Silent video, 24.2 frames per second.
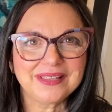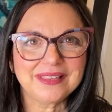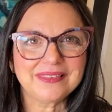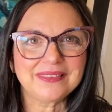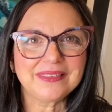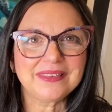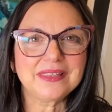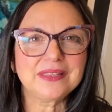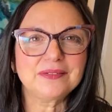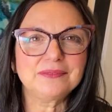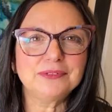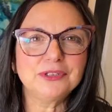
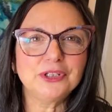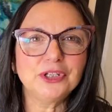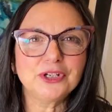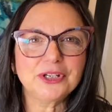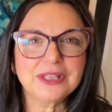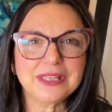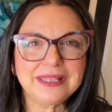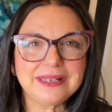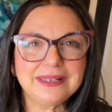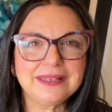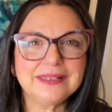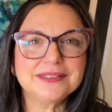Think of
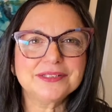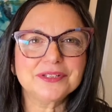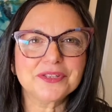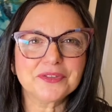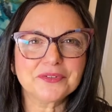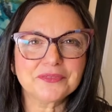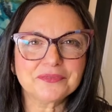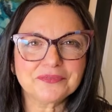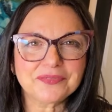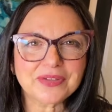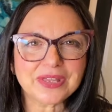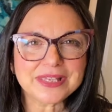looking into
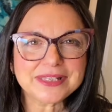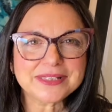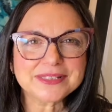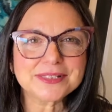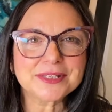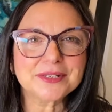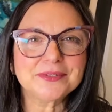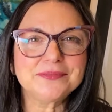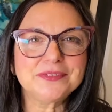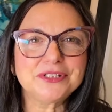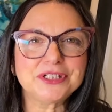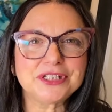the face
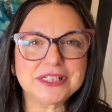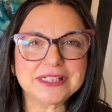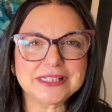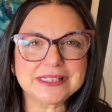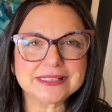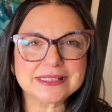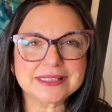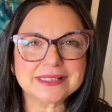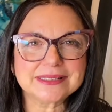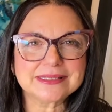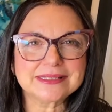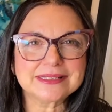of
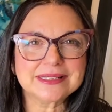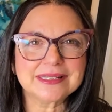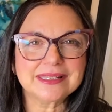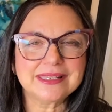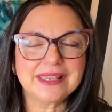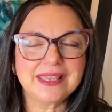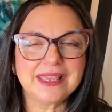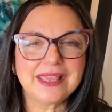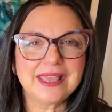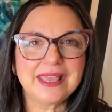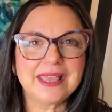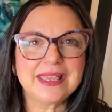Jesus
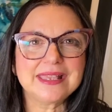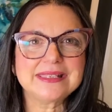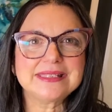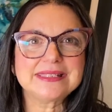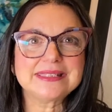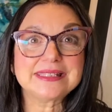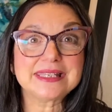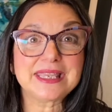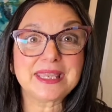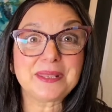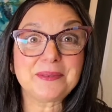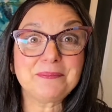and
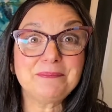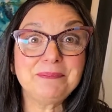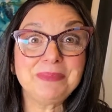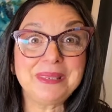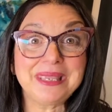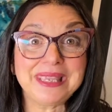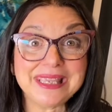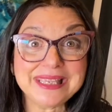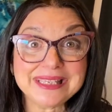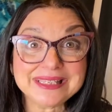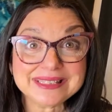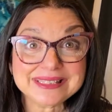seeing
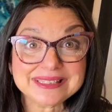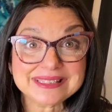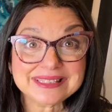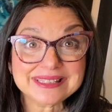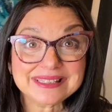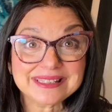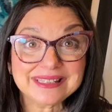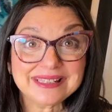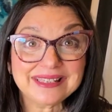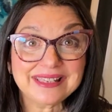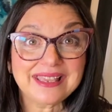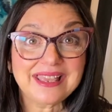peace
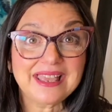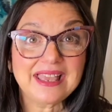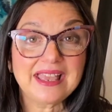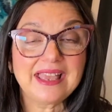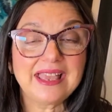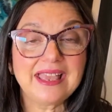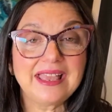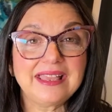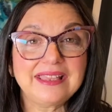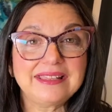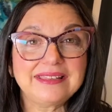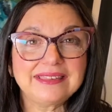
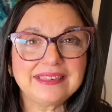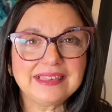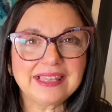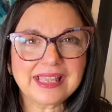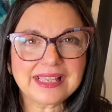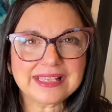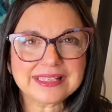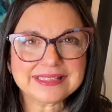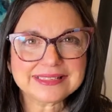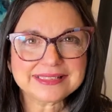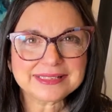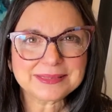and
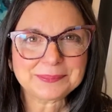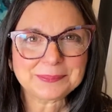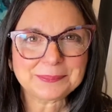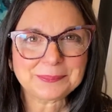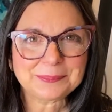light.